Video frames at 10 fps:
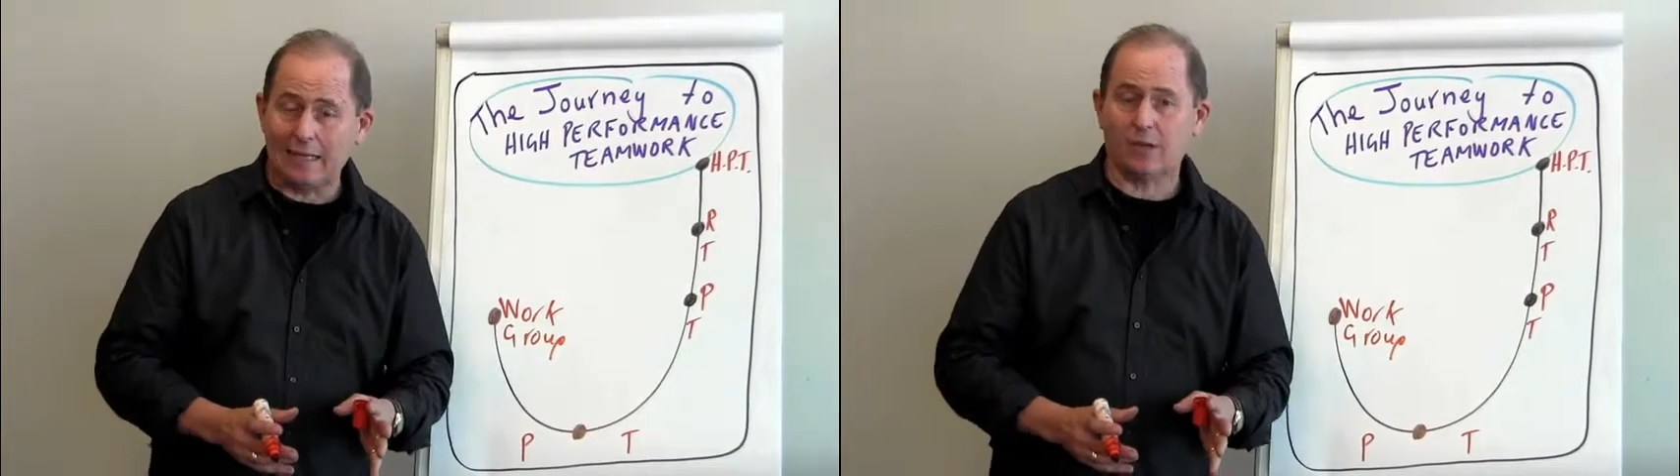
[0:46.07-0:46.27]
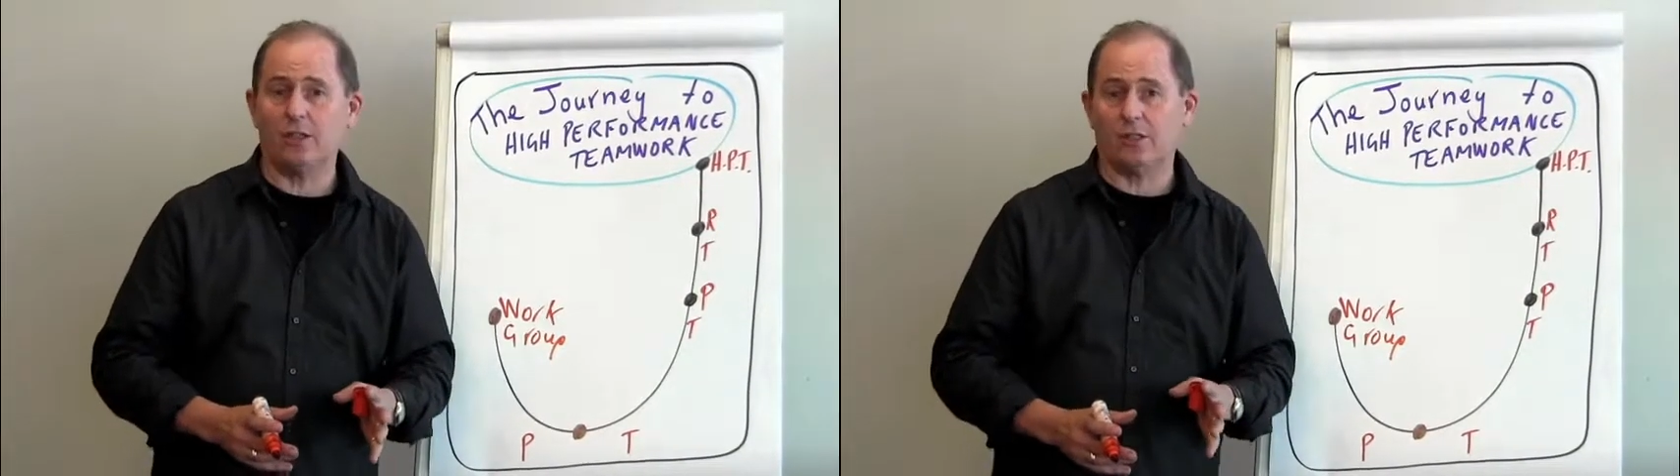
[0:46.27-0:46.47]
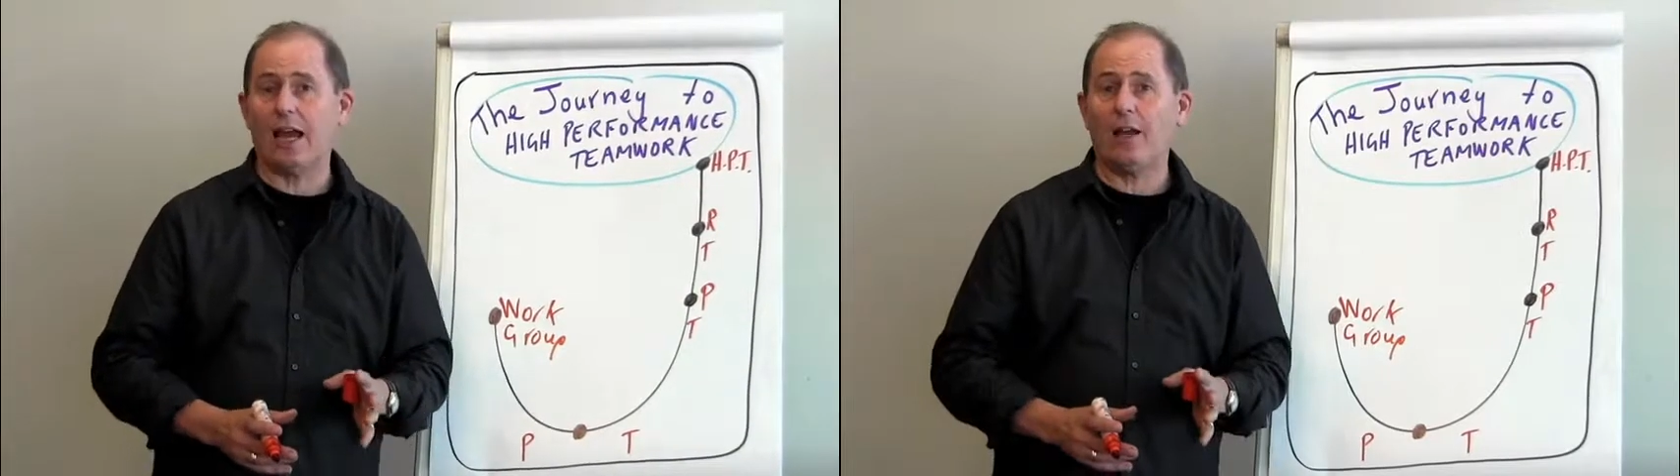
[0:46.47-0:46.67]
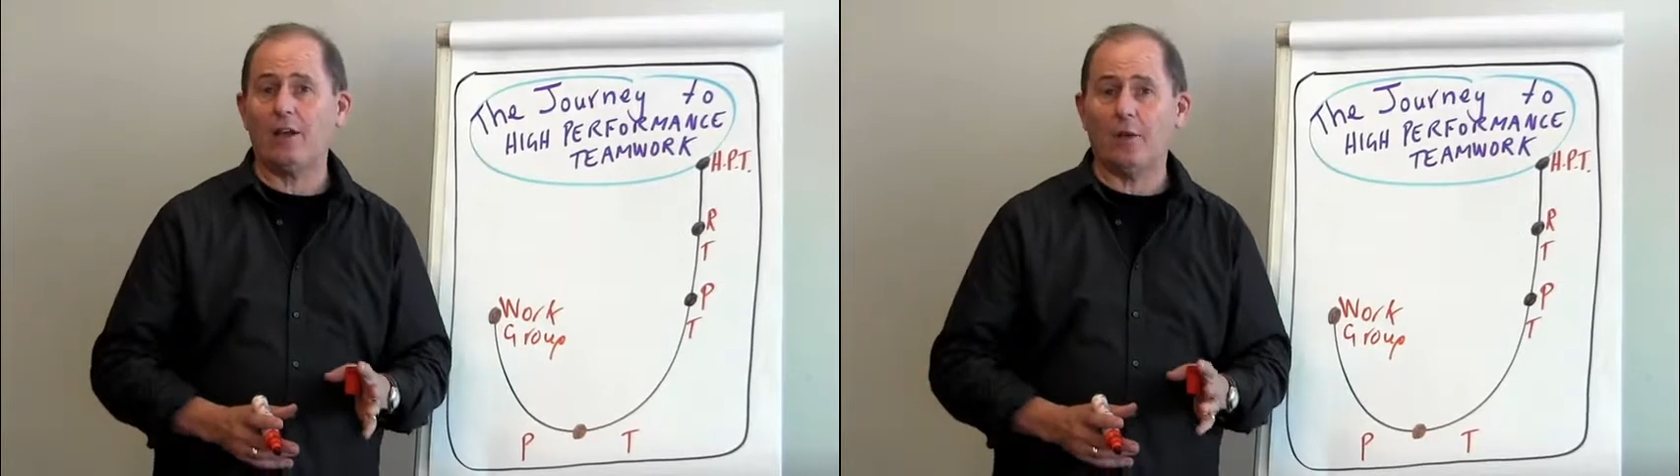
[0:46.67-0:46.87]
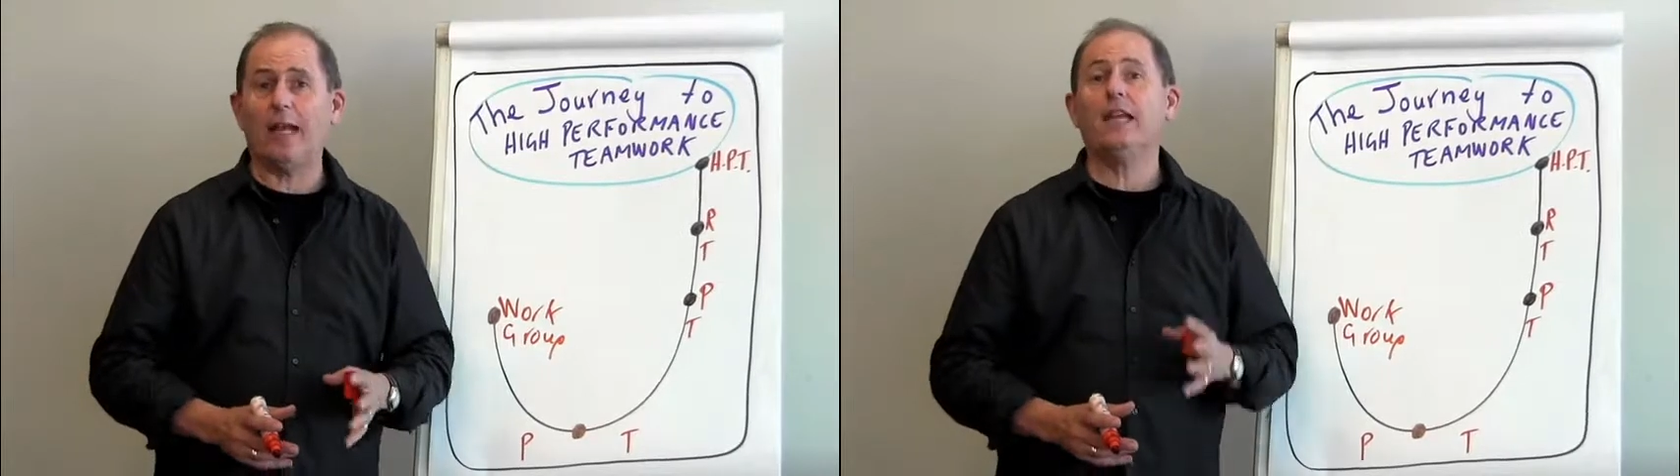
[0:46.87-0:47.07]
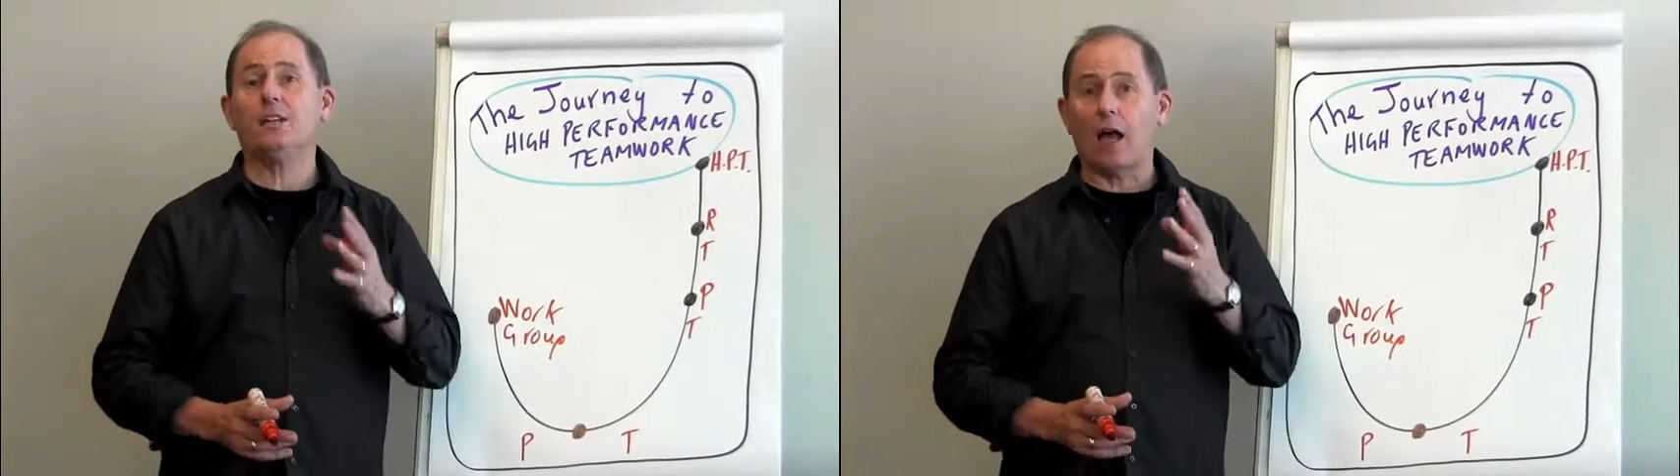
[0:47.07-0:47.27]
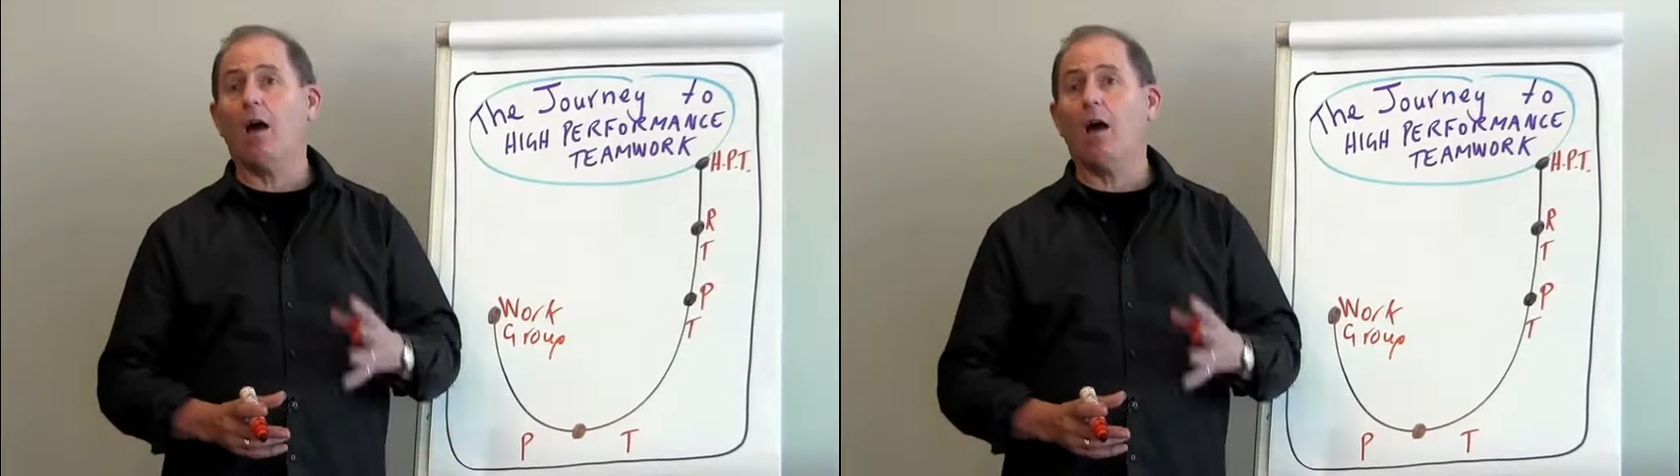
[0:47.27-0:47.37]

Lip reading: Can I say to you, it is